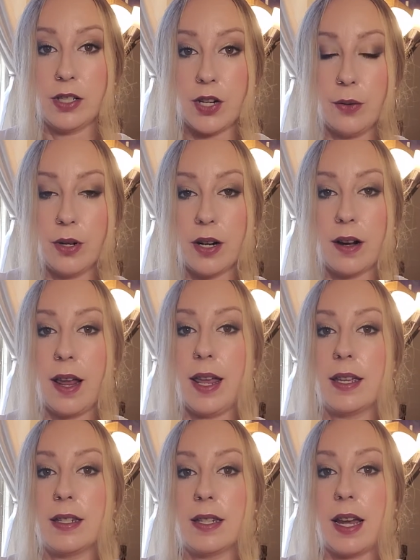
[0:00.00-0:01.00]
toner,
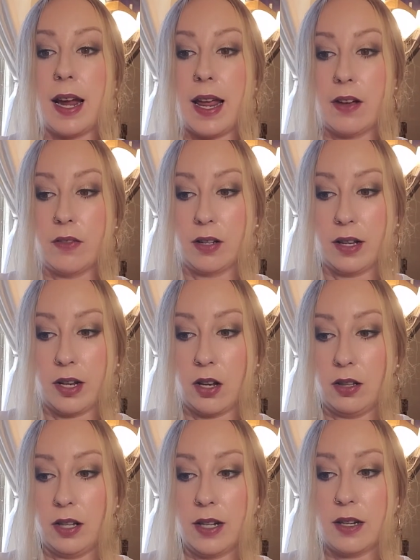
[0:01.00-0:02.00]
and I have a
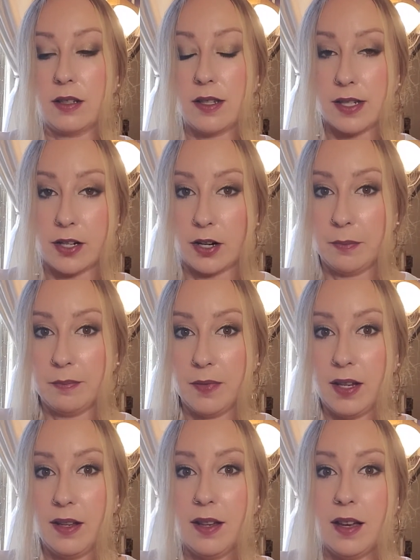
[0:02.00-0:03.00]
glycolic serum.
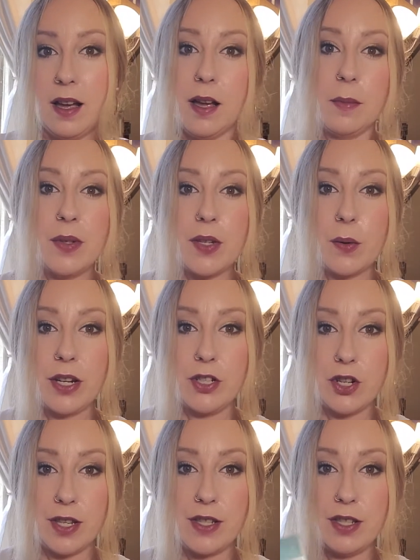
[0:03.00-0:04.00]
So I
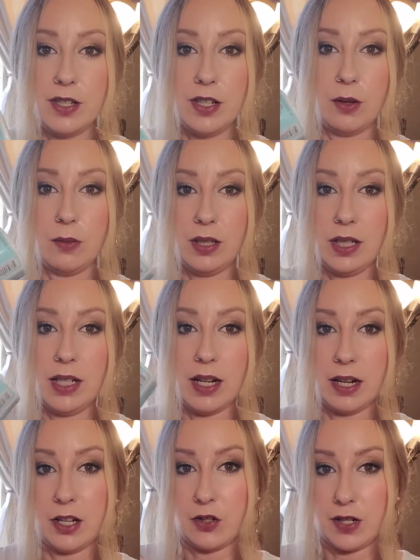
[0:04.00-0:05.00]
just don't need
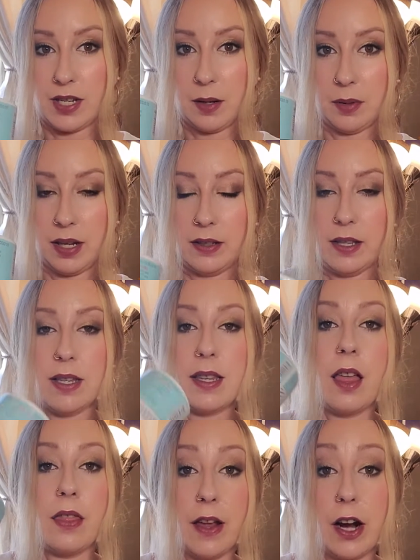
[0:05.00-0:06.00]
an extra step like this.
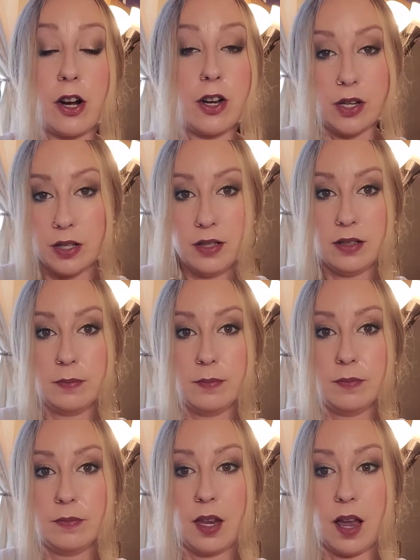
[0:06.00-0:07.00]
They're good
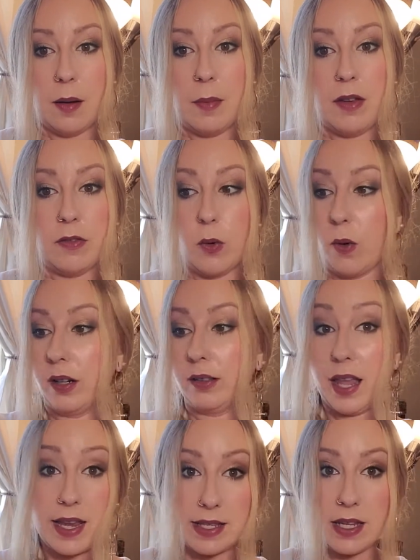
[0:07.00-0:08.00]
if you are
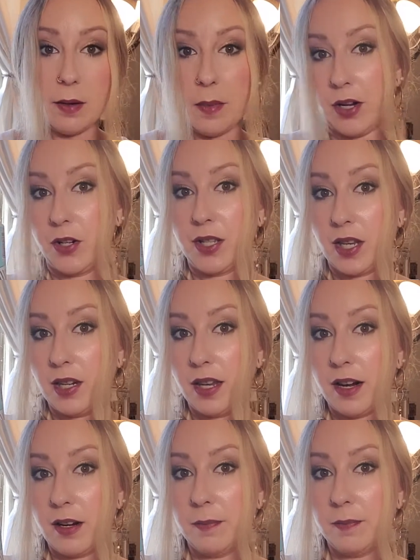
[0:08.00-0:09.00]
lazy about your
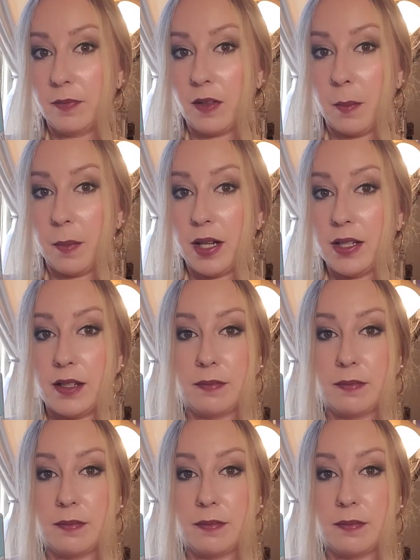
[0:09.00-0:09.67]
skincare, but